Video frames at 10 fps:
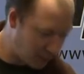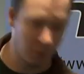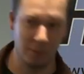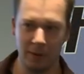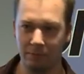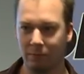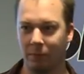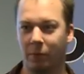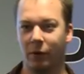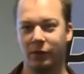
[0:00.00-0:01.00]
probably
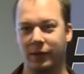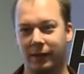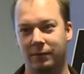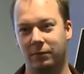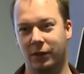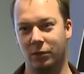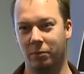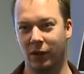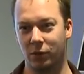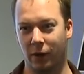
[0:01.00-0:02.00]
the person that did
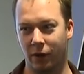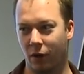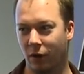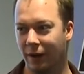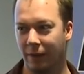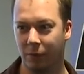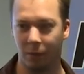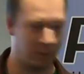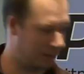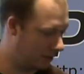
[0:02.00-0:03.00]
some benchmarking on a
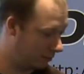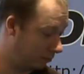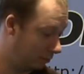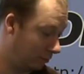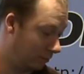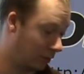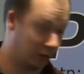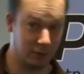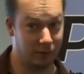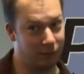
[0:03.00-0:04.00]
laptop,
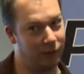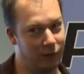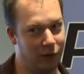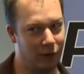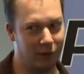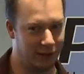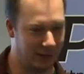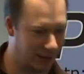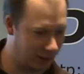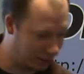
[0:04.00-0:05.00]
because you know that
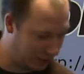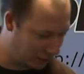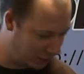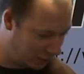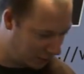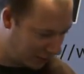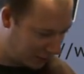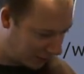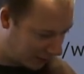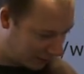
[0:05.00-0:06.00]
that's why you should do your
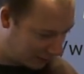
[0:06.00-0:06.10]
benchmarking.